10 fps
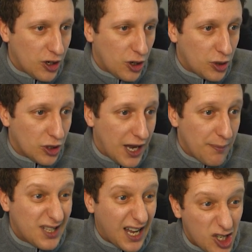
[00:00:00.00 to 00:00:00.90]
who could then
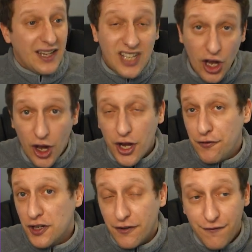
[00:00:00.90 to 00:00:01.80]
potentially turn if
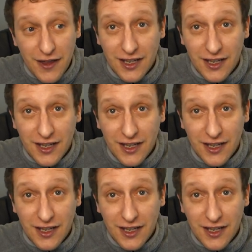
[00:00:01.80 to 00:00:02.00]
a defender